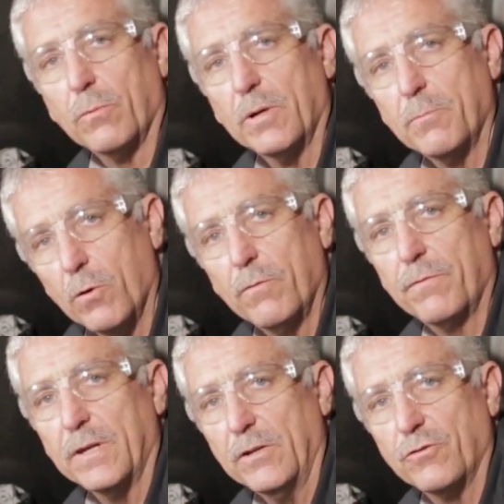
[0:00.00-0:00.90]
to
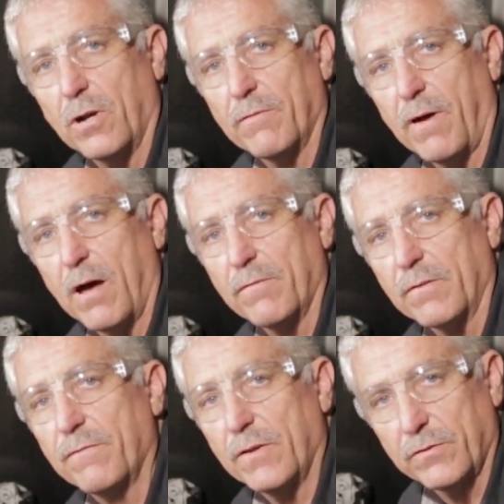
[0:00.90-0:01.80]
remove the EGR valve
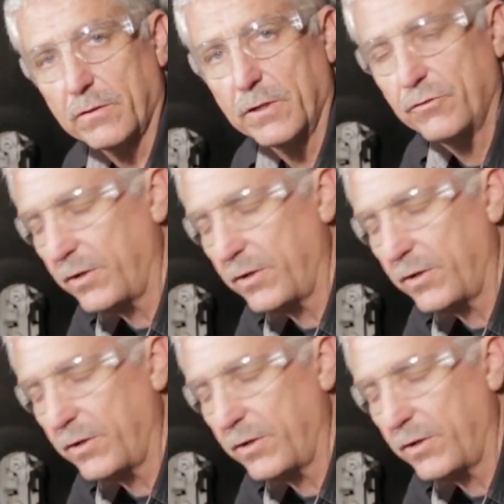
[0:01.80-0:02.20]
and physically